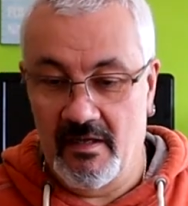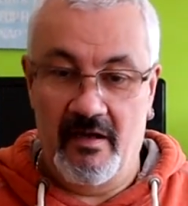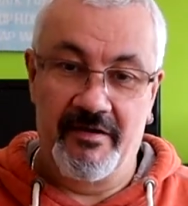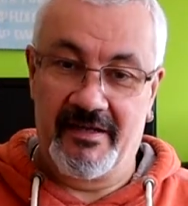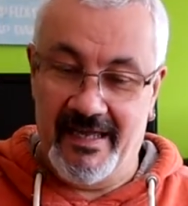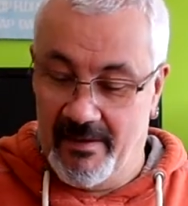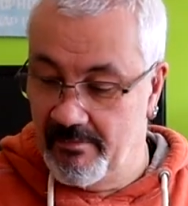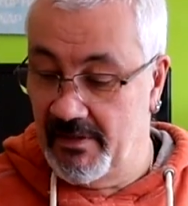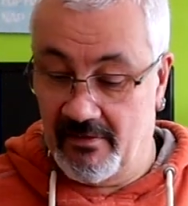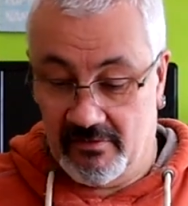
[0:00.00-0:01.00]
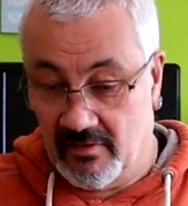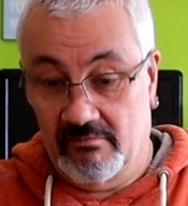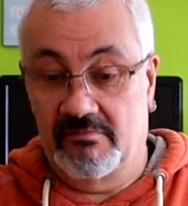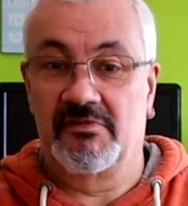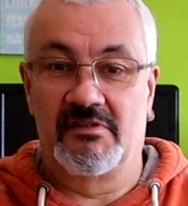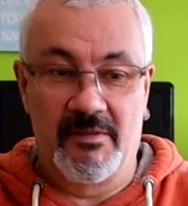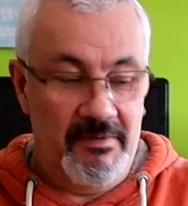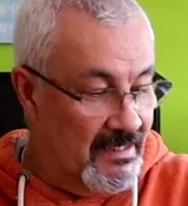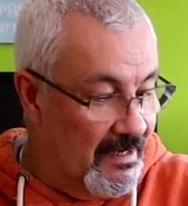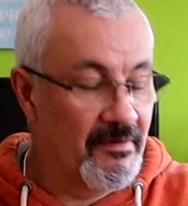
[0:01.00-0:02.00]
And again, because I'm
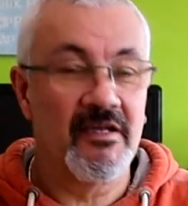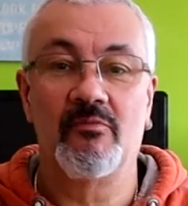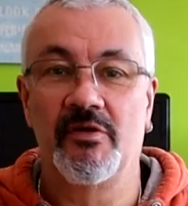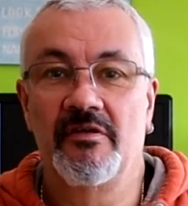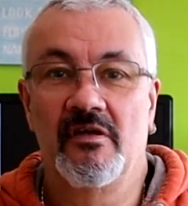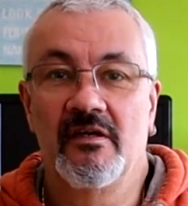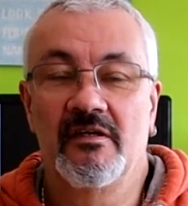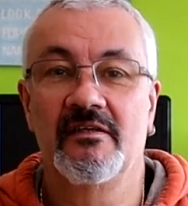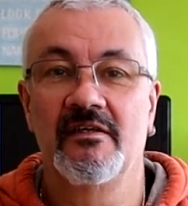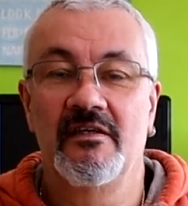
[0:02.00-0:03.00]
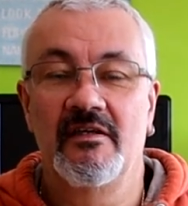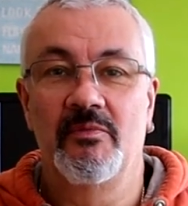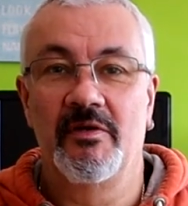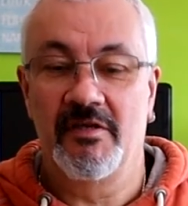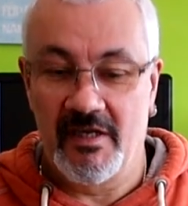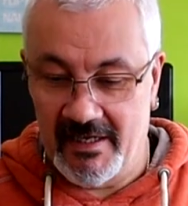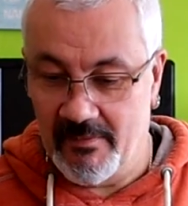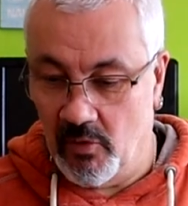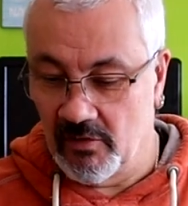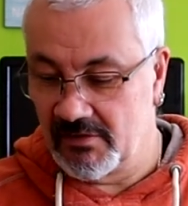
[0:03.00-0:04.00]
tippy-tappying with the
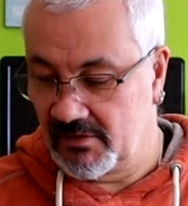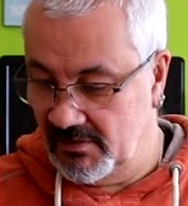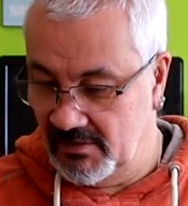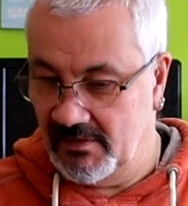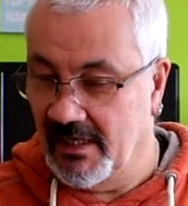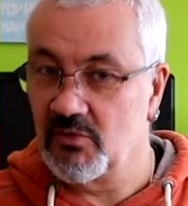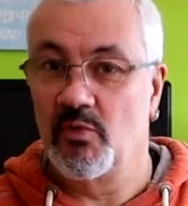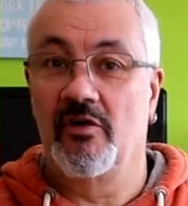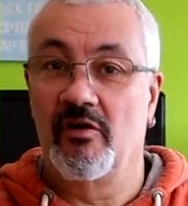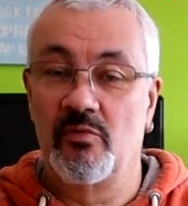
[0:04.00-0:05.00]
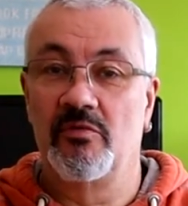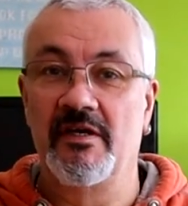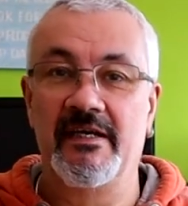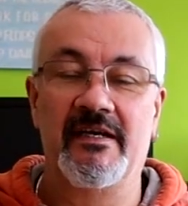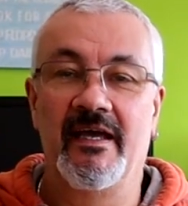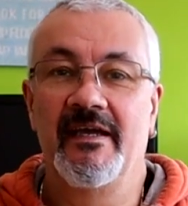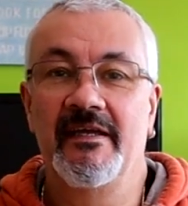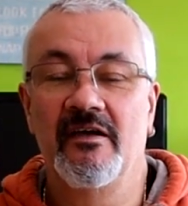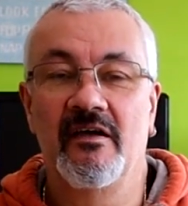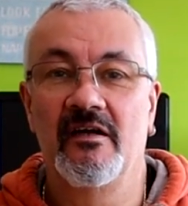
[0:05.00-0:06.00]
keyboards, that's where I would need
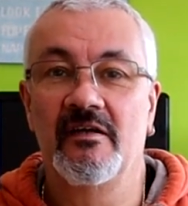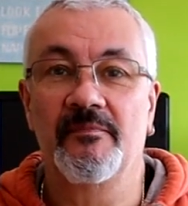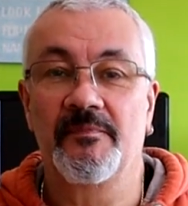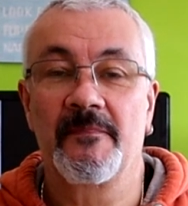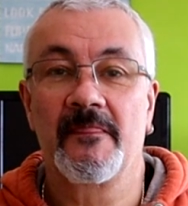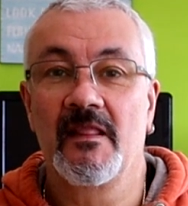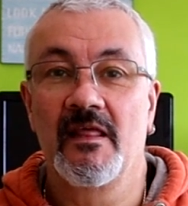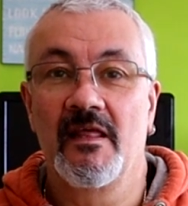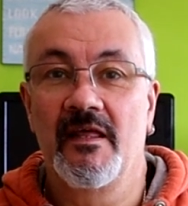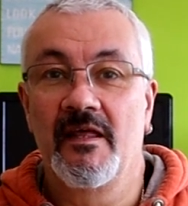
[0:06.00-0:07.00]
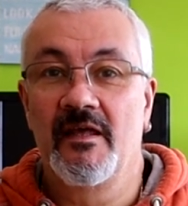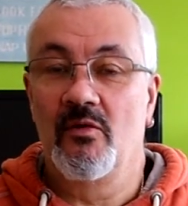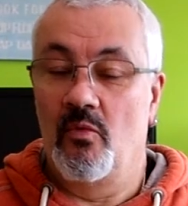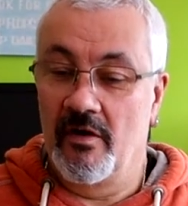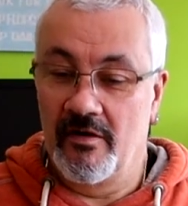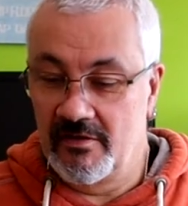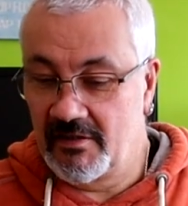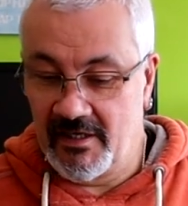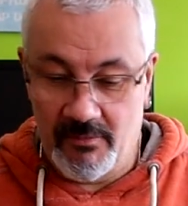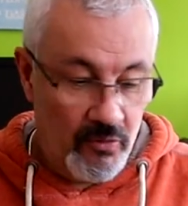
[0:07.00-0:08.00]
a wireless
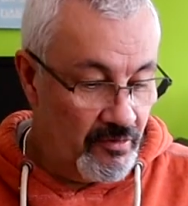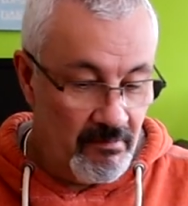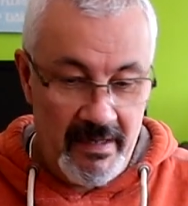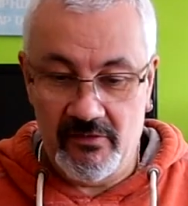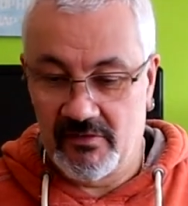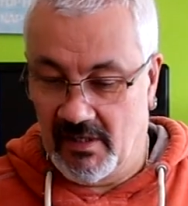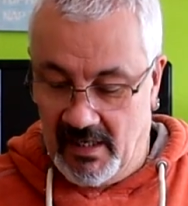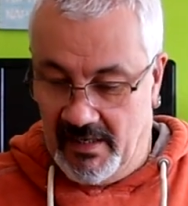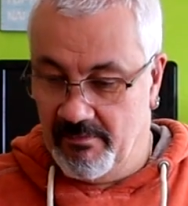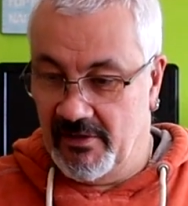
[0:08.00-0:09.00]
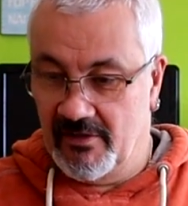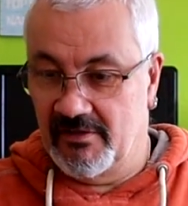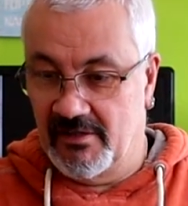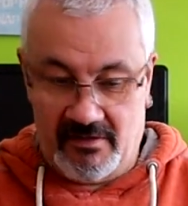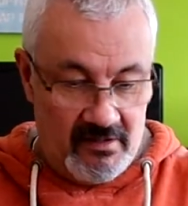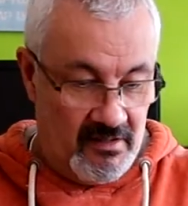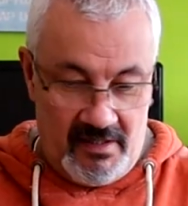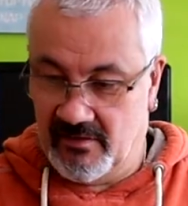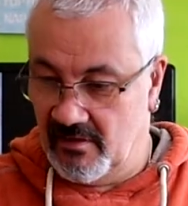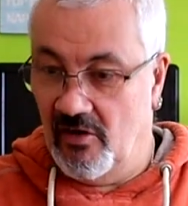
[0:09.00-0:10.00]
keyboard and mouse. And because it's
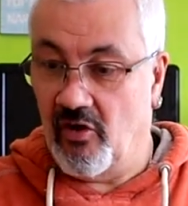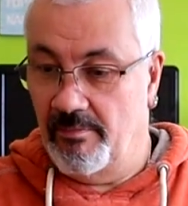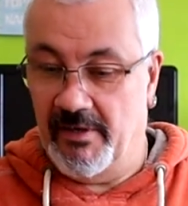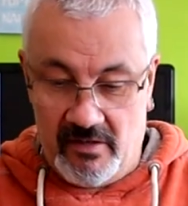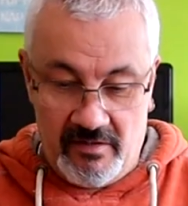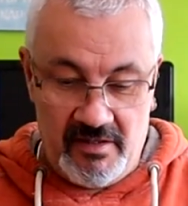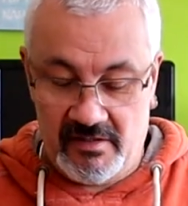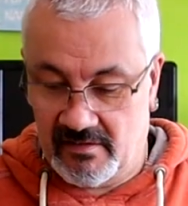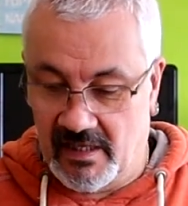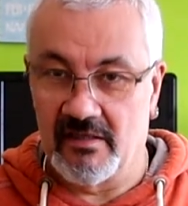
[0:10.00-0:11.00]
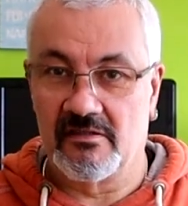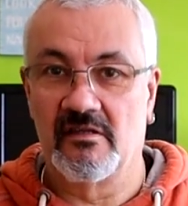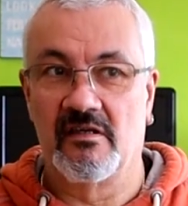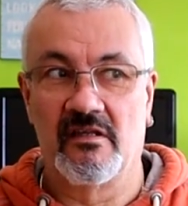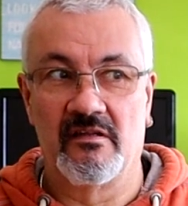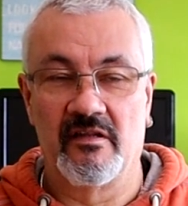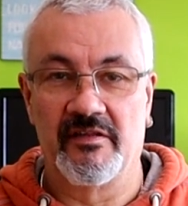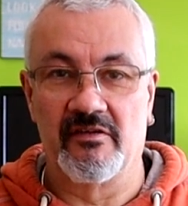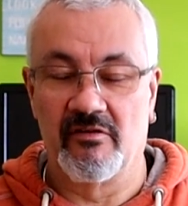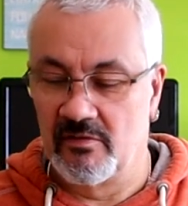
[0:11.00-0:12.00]
a lot bigger, I
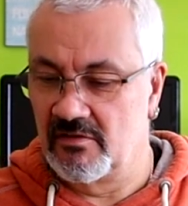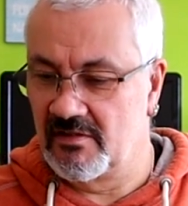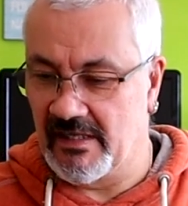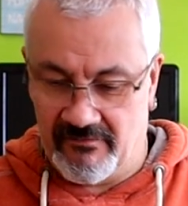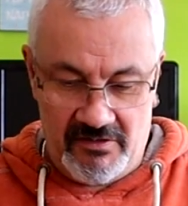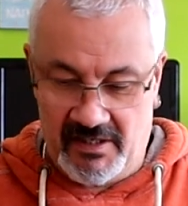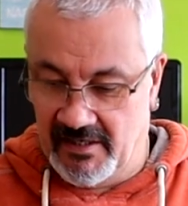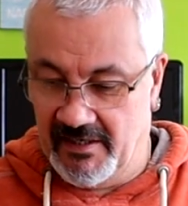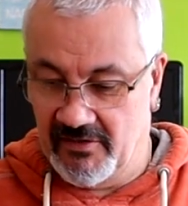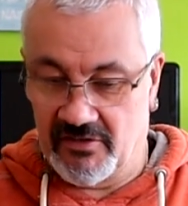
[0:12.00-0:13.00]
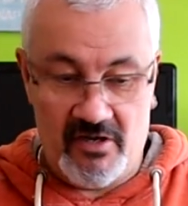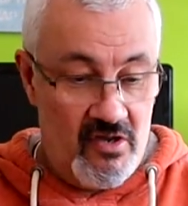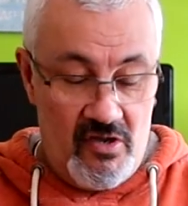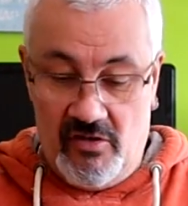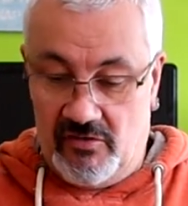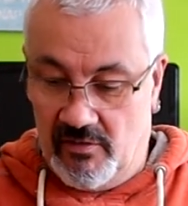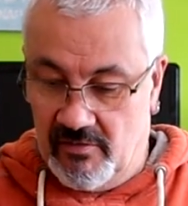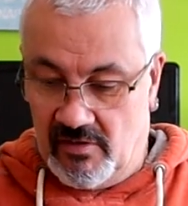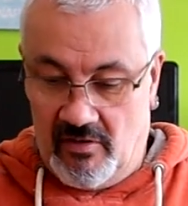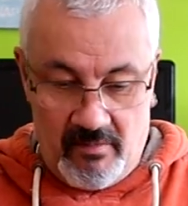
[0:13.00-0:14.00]
think the other one's a 17-inch, so
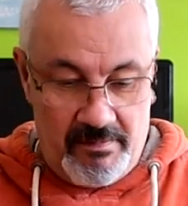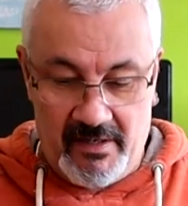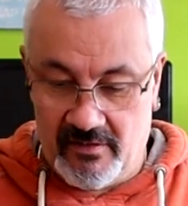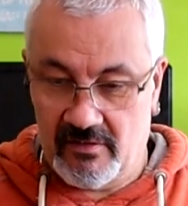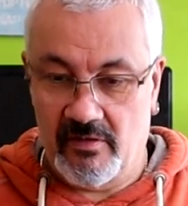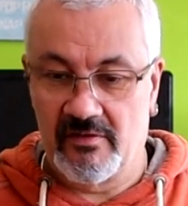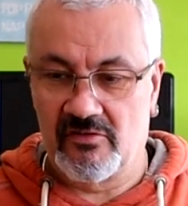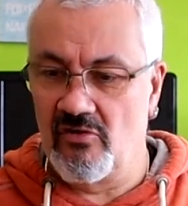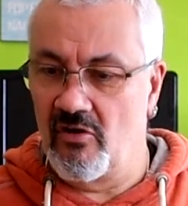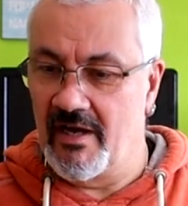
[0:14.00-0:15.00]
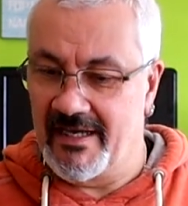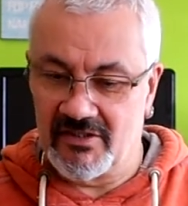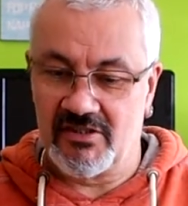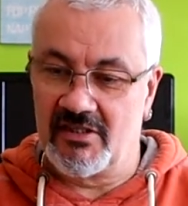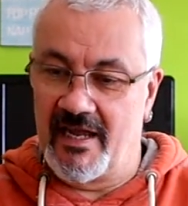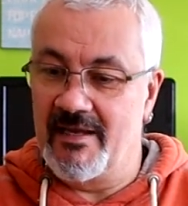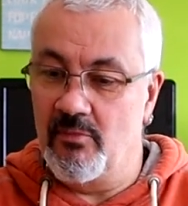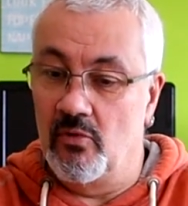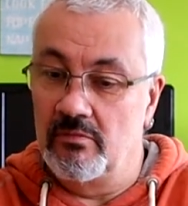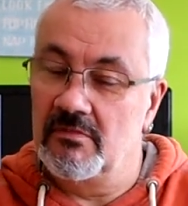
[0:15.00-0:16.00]
it's a lot bigger. So it's not as
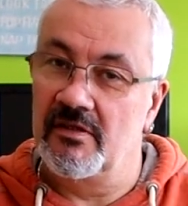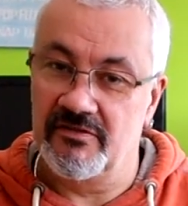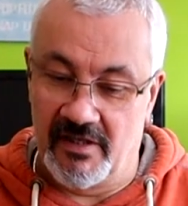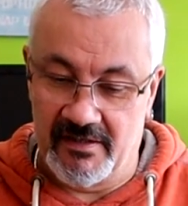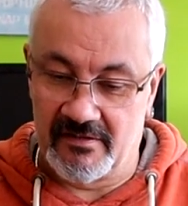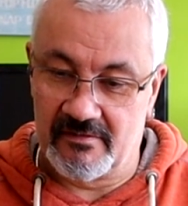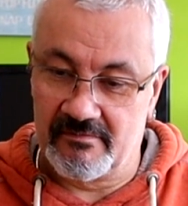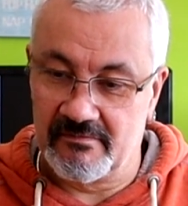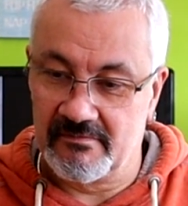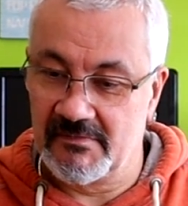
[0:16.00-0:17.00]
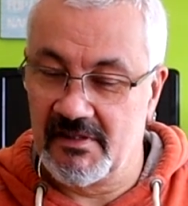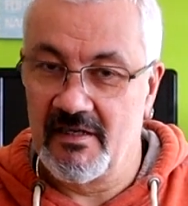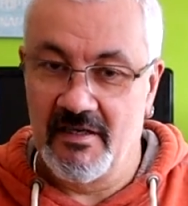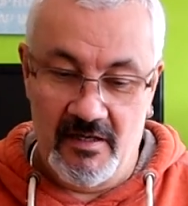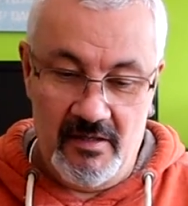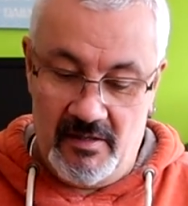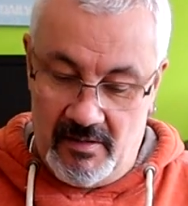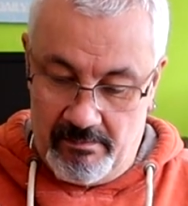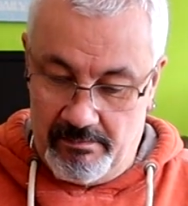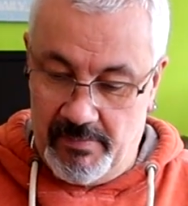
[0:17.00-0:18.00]
stable as this.
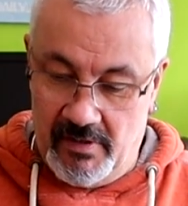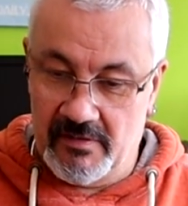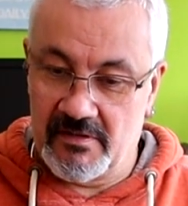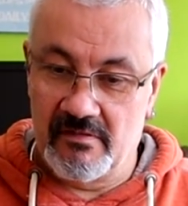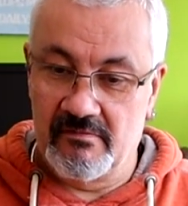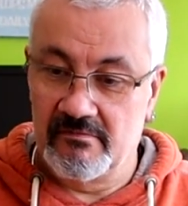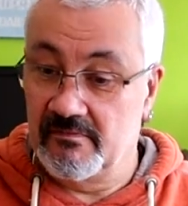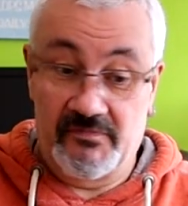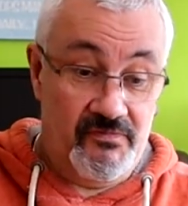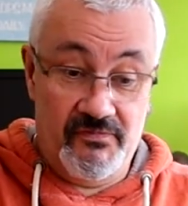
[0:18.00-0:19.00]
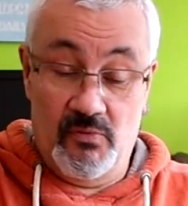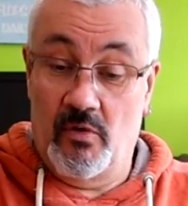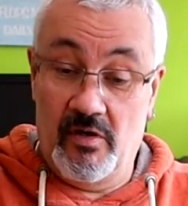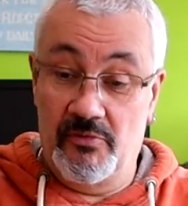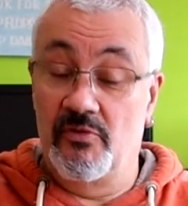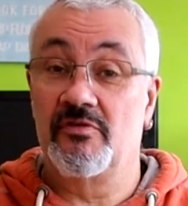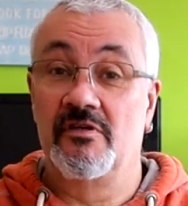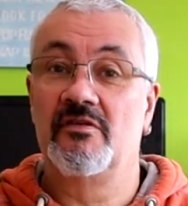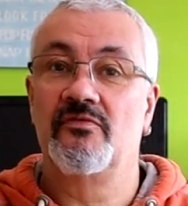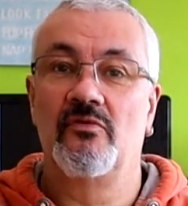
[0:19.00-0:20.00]
But for what I'm using
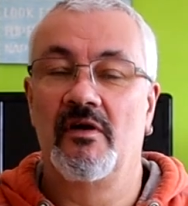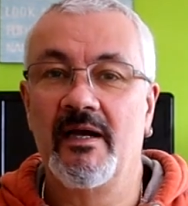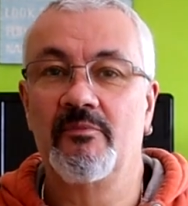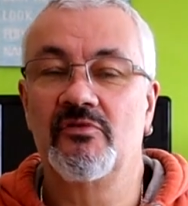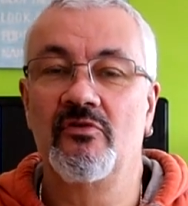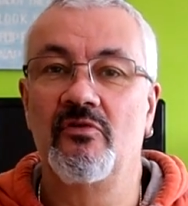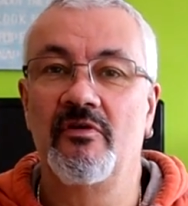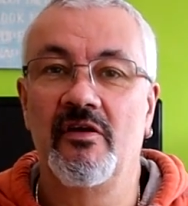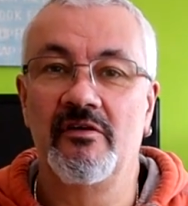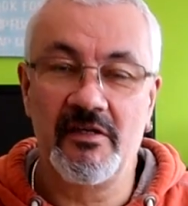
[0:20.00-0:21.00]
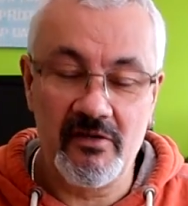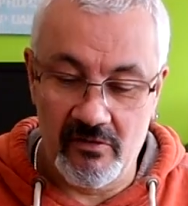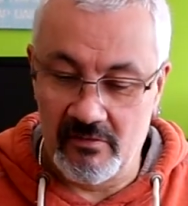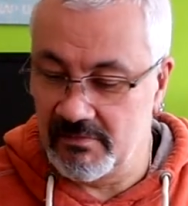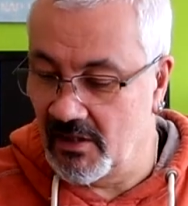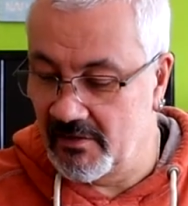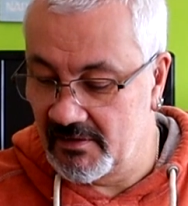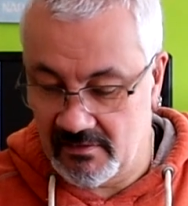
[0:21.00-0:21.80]
this for, absolutely ideal, guys.